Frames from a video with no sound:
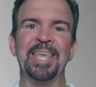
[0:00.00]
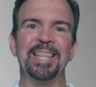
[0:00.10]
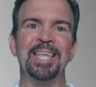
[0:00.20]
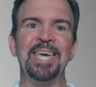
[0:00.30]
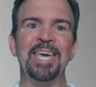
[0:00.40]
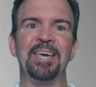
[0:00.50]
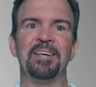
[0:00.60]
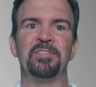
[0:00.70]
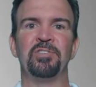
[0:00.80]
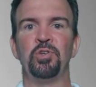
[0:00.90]
it can
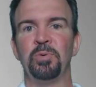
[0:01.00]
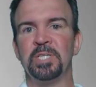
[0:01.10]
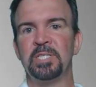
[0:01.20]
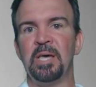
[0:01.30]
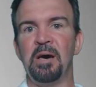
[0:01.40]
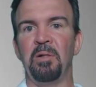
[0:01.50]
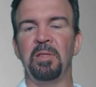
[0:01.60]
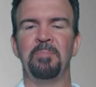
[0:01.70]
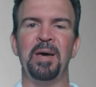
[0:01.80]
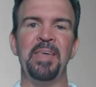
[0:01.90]
link to a
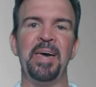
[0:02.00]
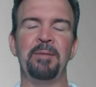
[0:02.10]
cell.